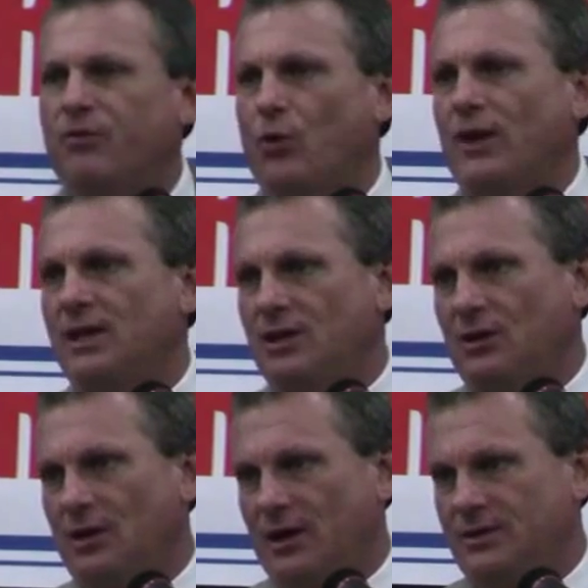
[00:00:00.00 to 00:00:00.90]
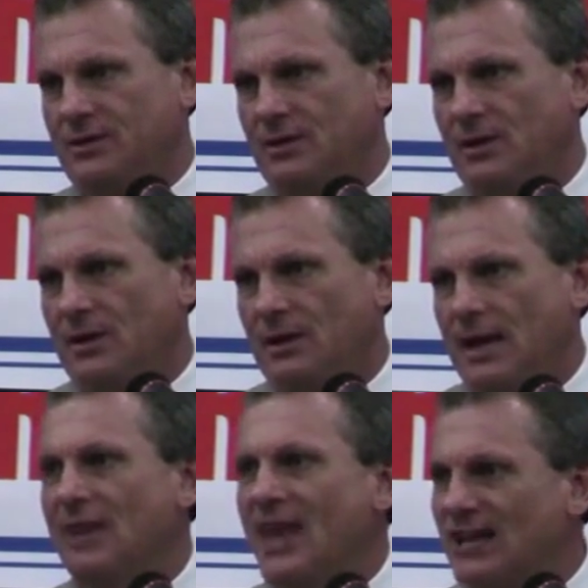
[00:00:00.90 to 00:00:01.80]
before they kill us.
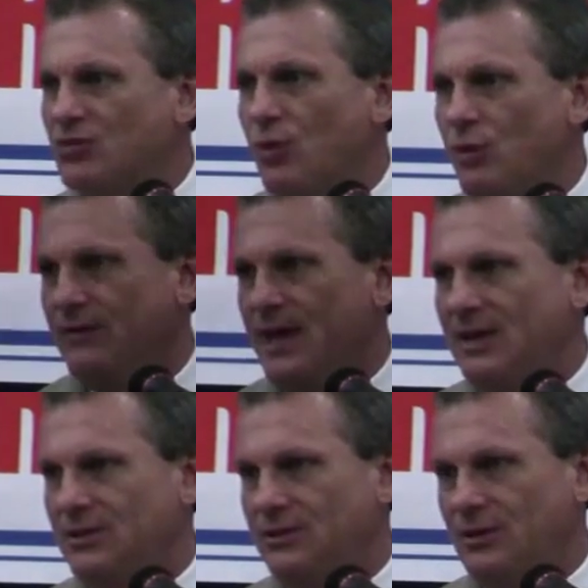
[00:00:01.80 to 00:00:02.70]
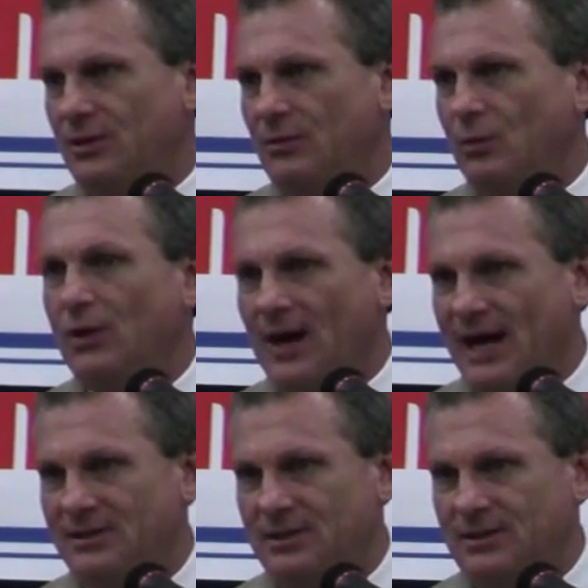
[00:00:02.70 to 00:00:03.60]
And that's we've got to do with
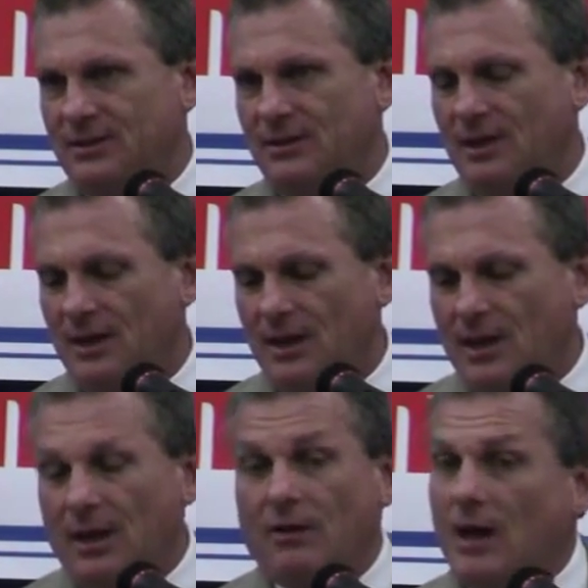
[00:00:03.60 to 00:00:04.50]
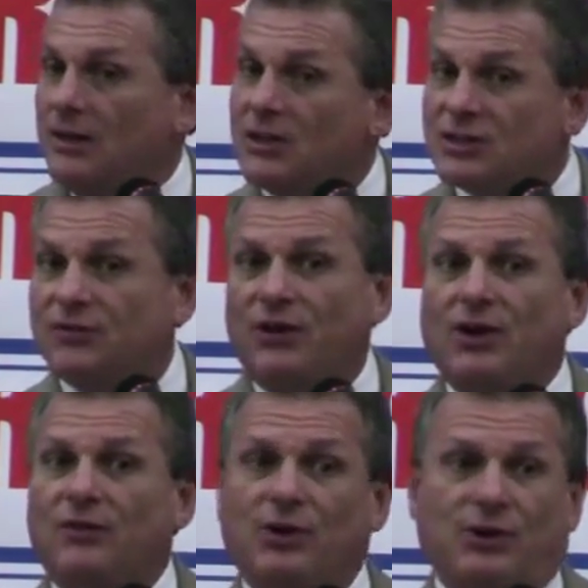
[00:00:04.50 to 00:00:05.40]
ISIS. This is very,